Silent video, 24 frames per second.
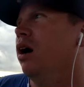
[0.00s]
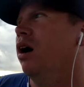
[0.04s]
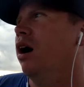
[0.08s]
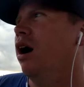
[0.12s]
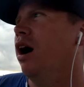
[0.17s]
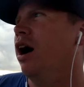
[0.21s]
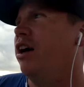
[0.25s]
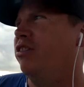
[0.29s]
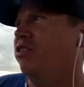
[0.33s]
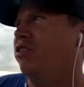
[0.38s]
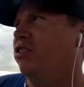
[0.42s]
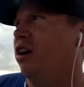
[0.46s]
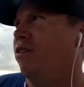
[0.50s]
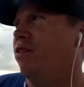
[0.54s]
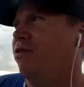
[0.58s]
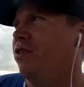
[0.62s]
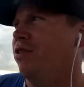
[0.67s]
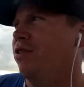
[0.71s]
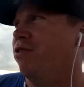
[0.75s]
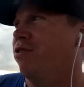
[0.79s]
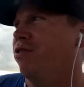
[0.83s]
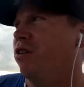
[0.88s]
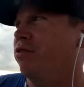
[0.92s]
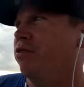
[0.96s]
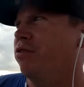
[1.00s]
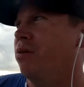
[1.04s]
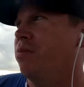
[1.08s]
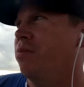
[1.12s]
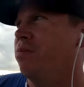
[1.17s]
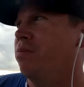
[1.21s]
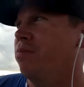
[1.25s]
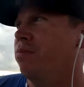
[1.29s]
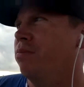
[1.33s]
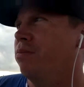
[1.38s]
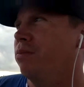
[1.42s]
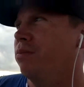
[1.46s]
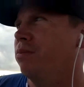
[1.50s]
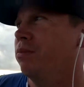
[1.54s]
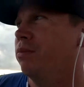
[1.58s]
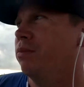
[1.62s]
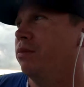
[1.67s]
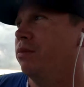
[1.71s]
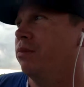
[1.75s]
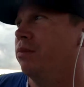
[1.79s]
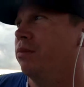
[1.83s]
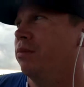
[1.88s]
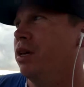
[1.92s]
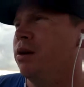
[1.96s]
I suffered from them
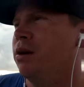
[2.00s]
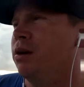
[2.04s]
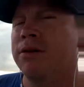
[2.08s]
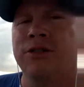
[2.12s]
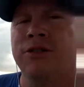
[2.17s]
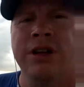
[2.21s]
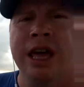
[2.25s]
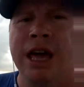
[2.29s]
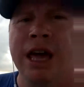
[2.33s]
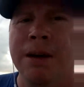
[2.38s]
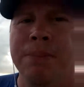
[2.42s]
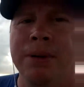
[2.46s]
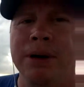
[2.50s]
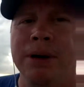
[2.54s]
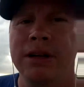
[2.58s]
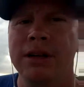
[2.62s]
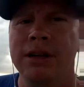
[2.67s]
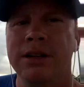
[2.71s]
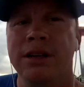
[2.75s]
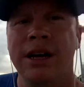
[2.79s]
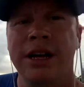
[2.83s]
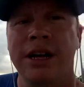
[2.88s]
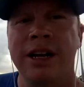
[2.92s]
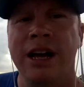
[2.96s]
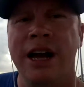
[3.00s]
in Tampa.